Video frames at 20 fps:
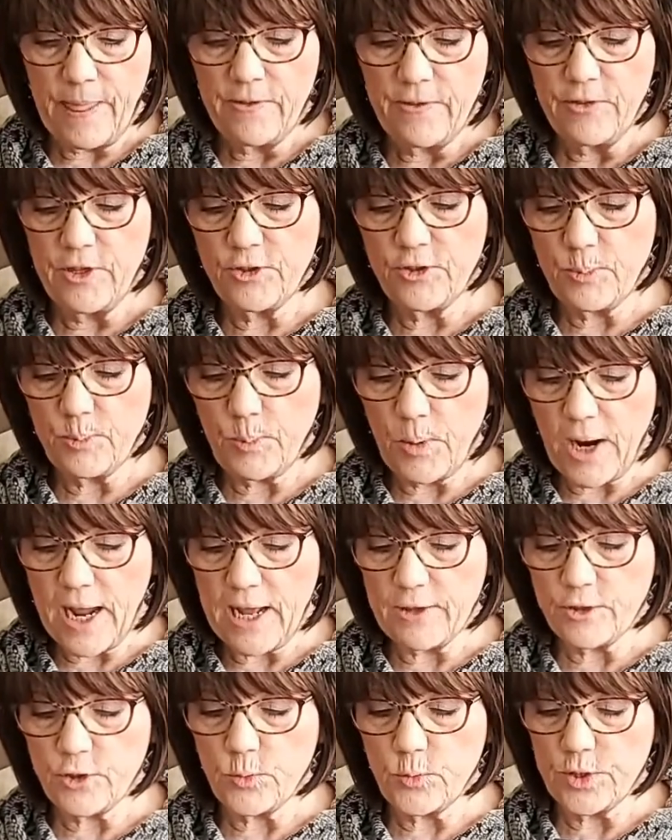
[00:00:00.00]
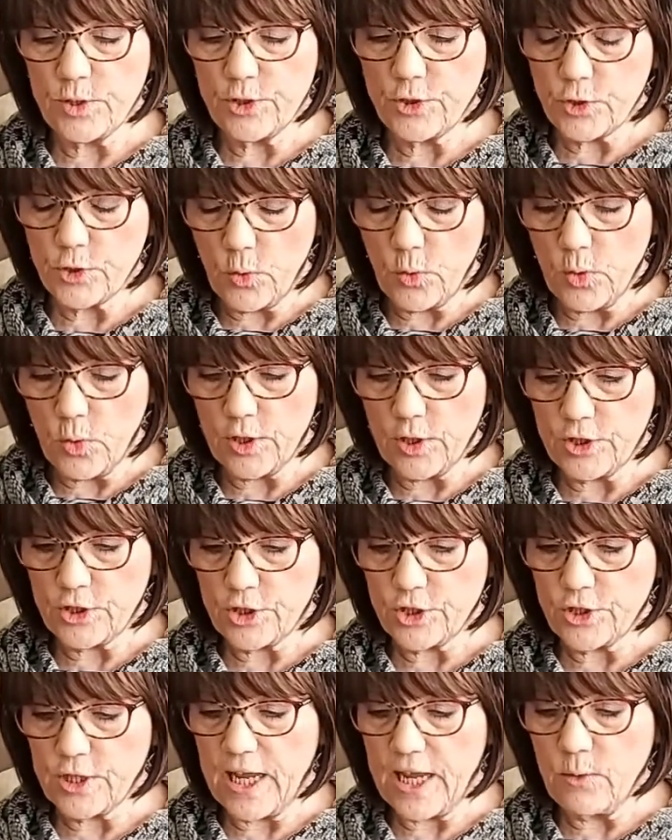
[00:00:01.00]
the sprouts were
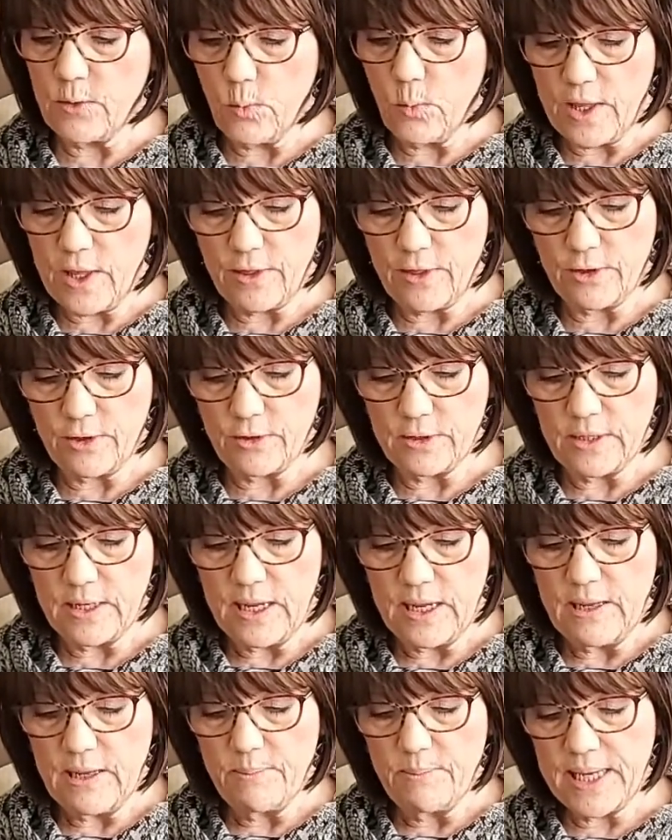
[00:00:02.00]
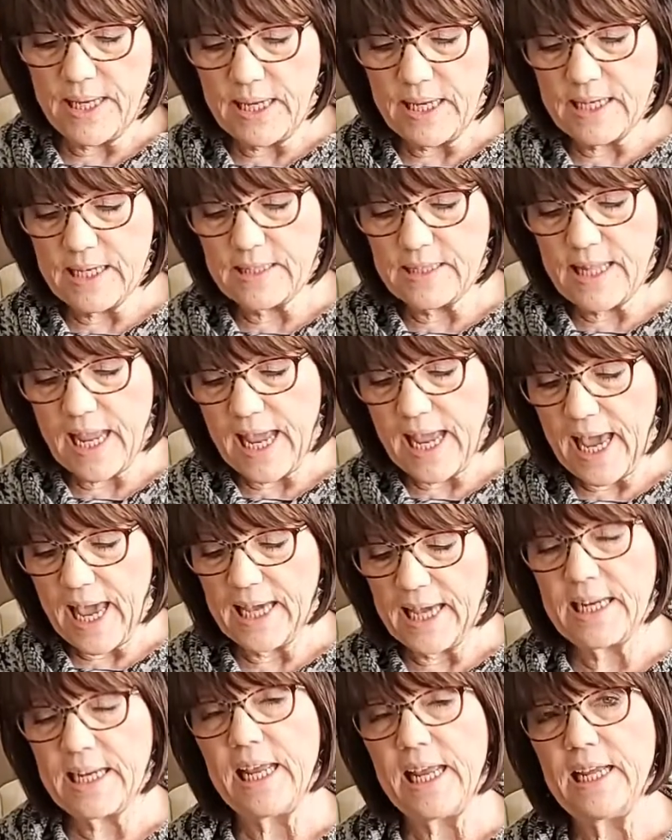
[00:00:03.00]
scorched and withered, because they
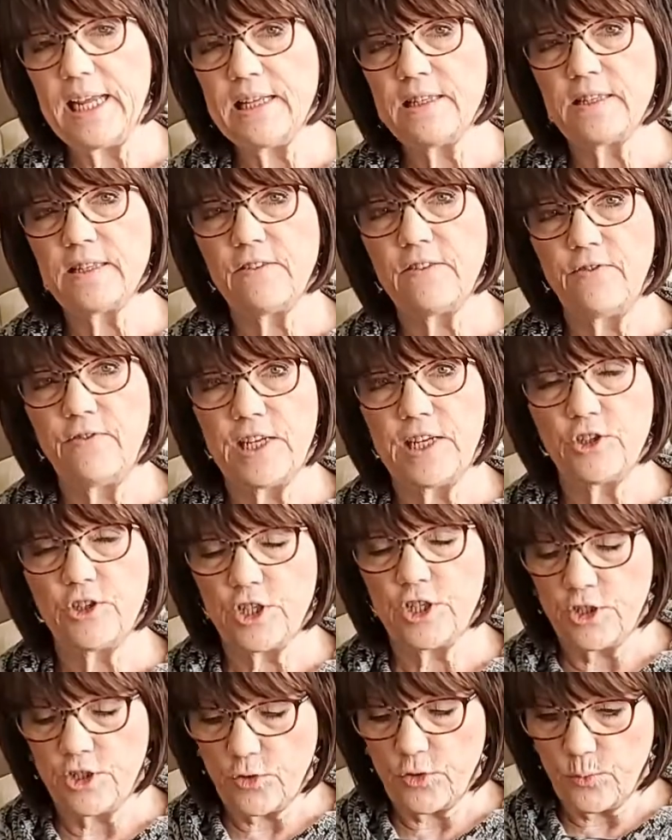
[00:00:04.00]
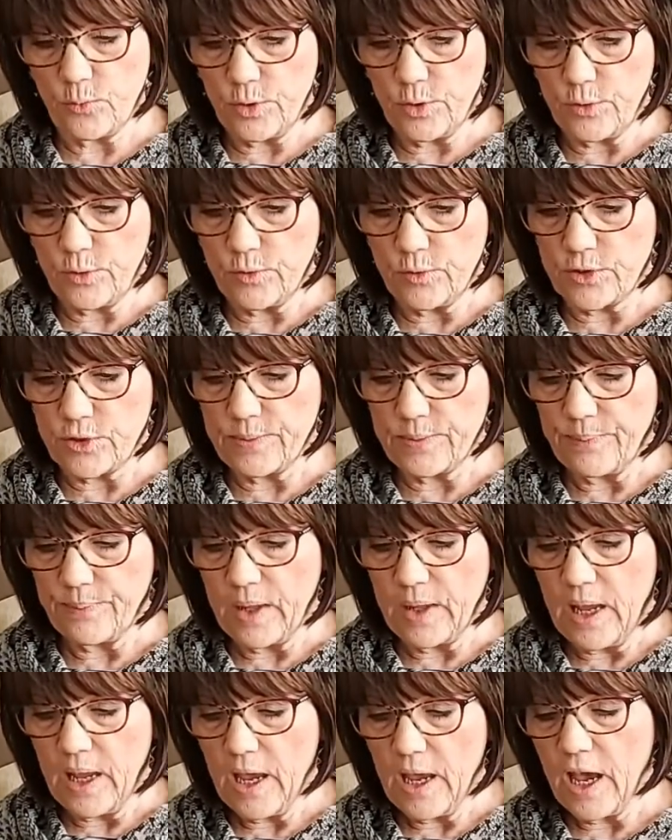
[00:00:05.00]
had insufficient roots.
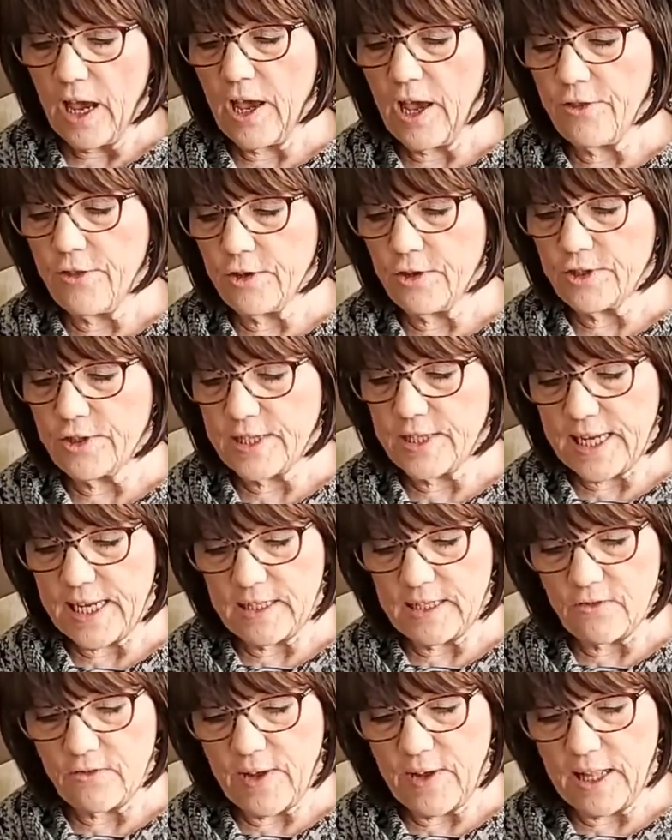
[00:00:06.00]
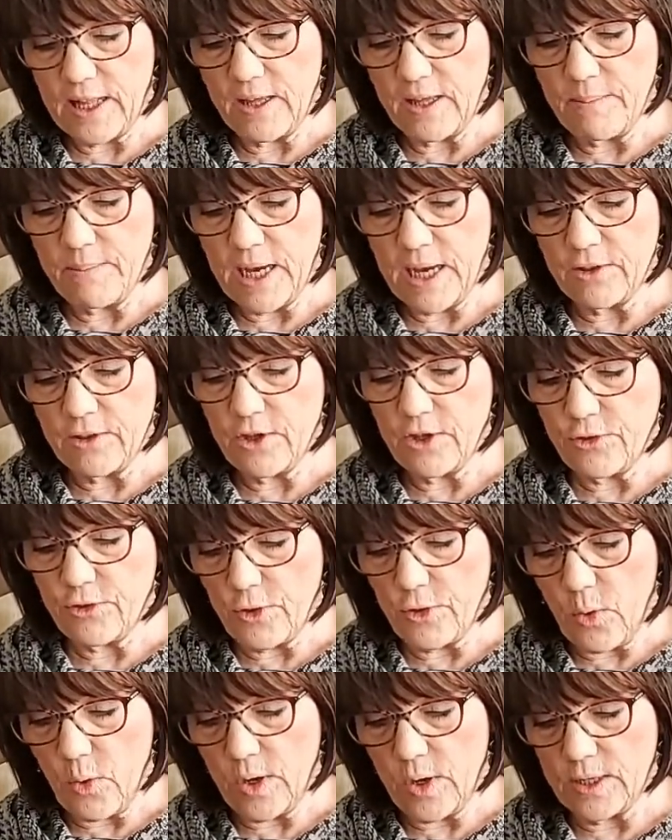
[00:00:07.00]
Other seeds fell among the
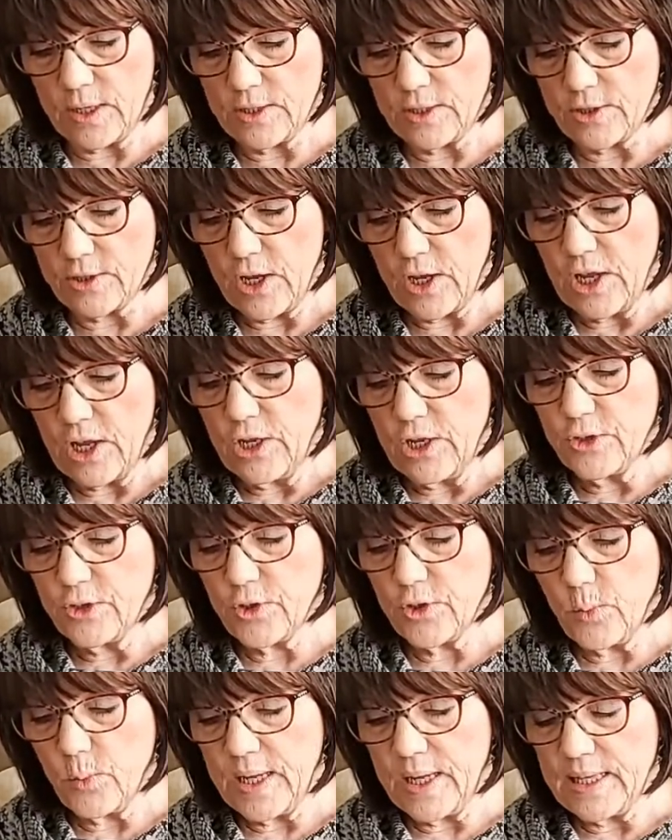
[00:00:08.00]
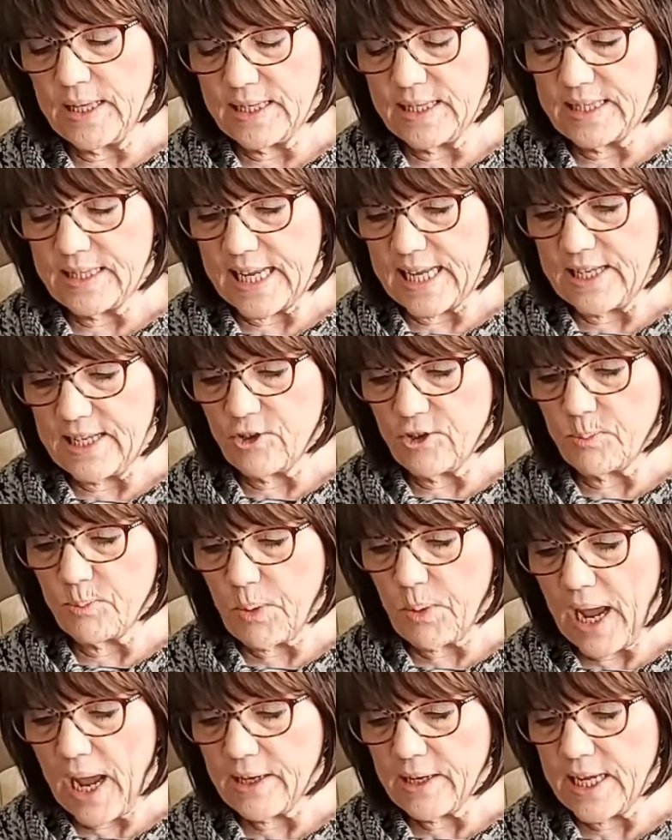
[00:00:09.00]
thorns. So when the seeds
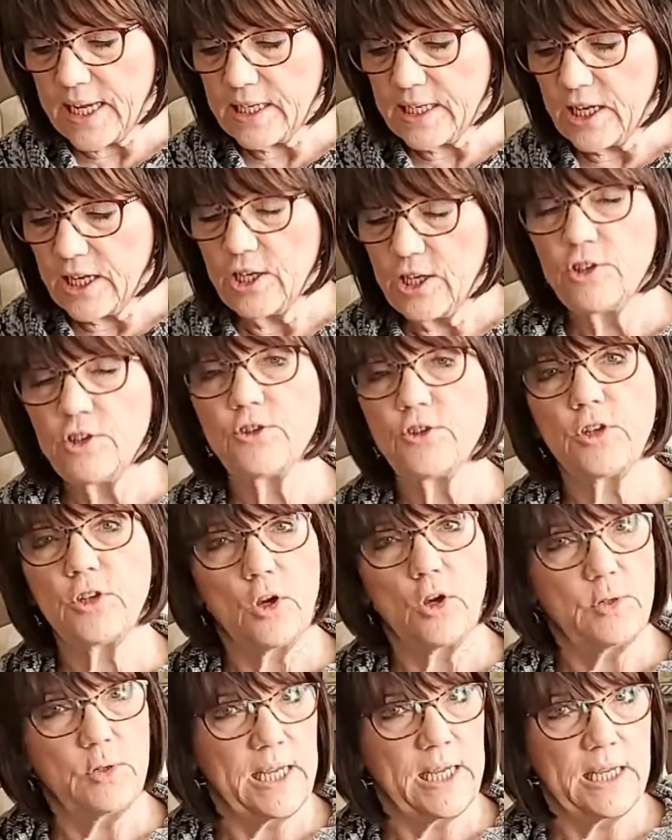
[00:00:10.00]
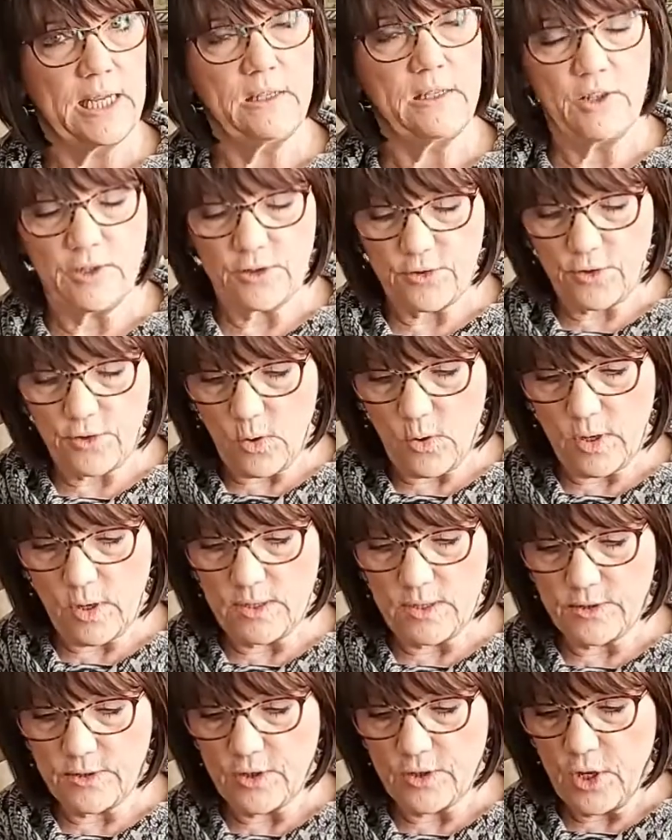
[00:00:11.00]
sprouted, so did the
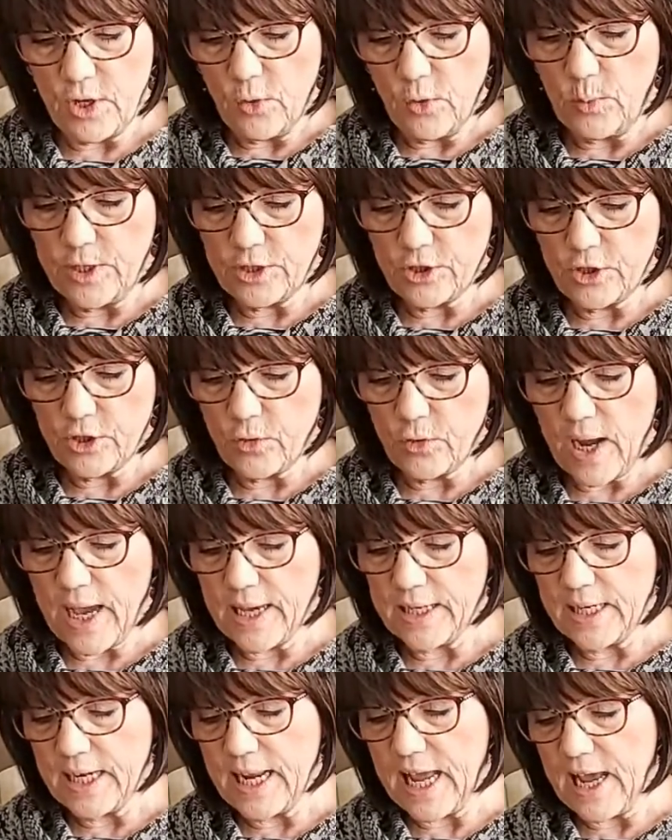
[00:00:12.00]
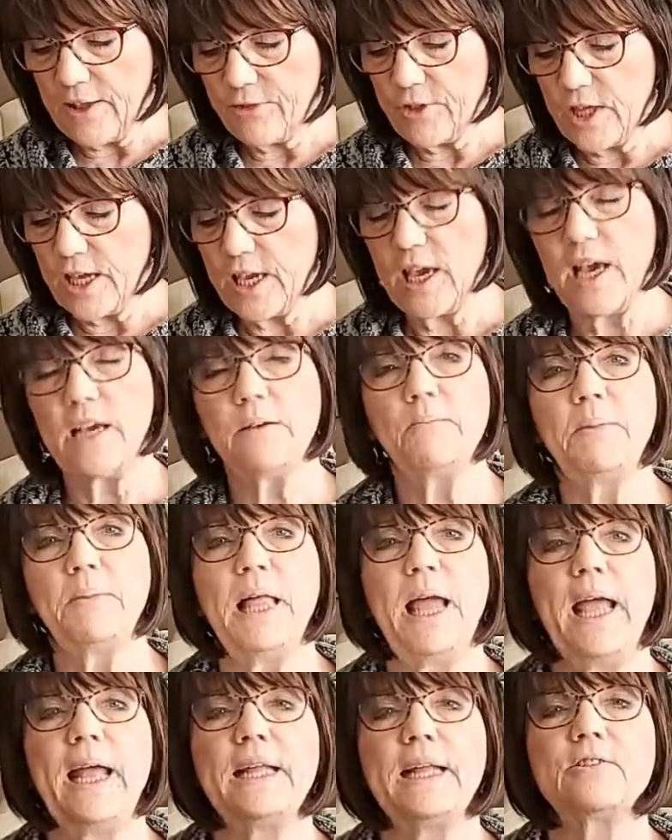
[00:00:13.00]
thorns, which crowded out the young
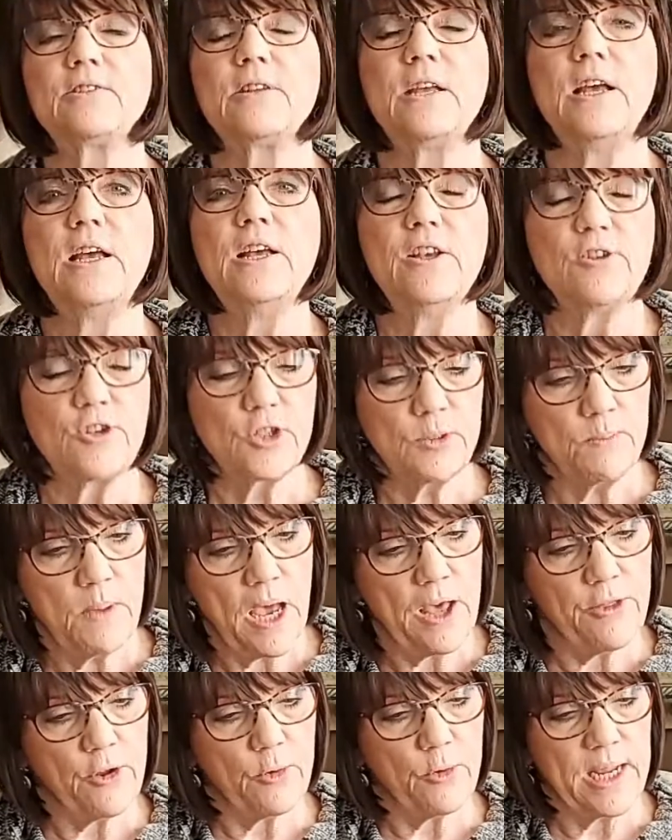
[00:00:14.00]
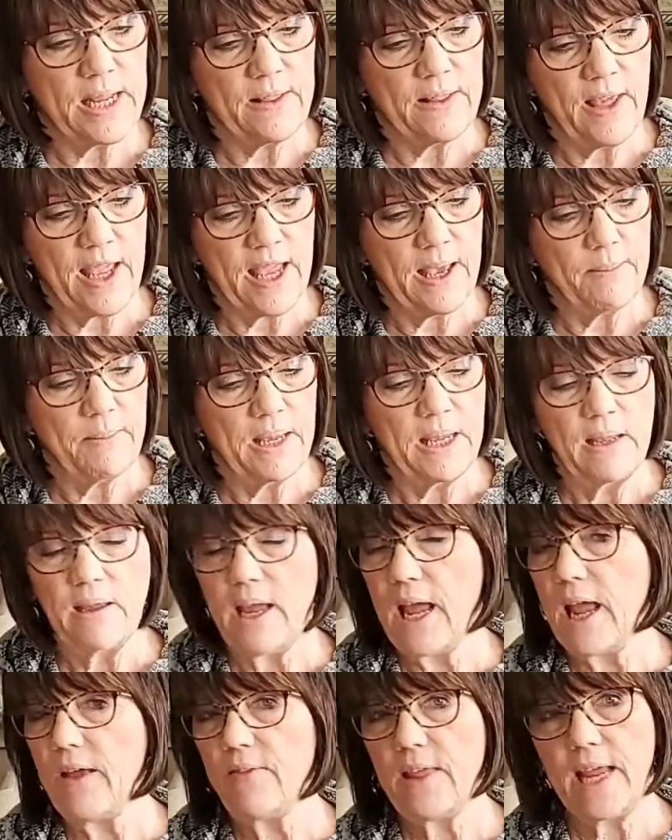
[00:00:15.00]
plants, smothering them,
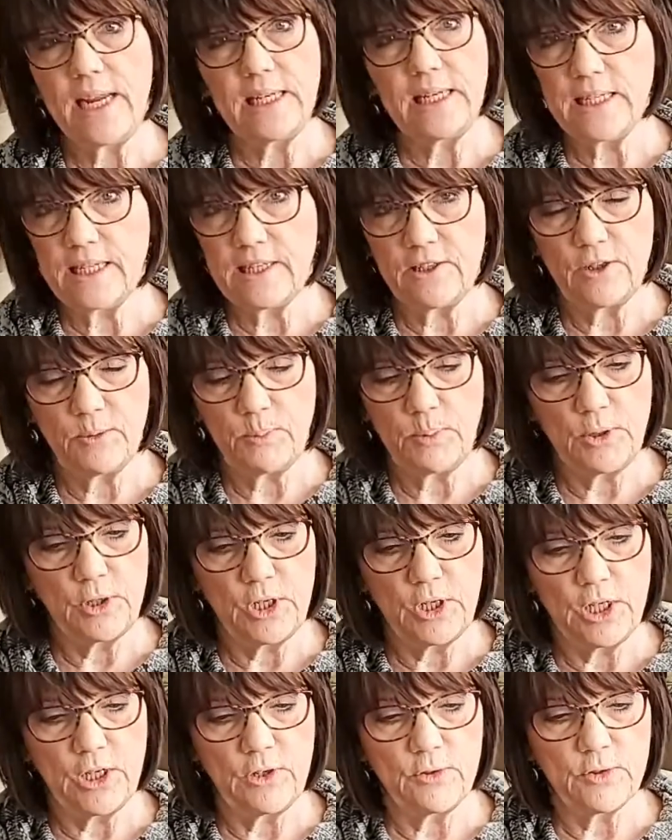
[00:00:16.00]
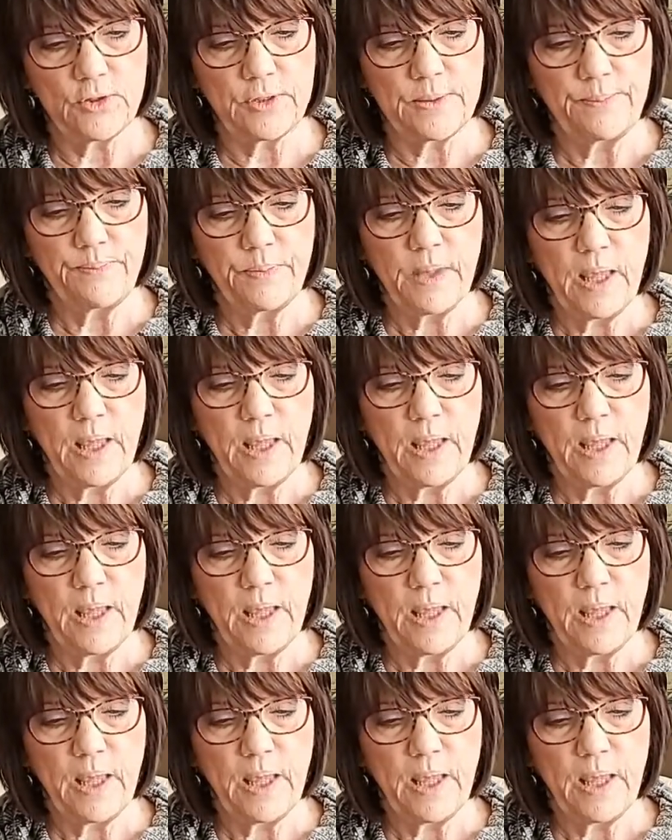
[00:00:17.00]
and they didn't produce.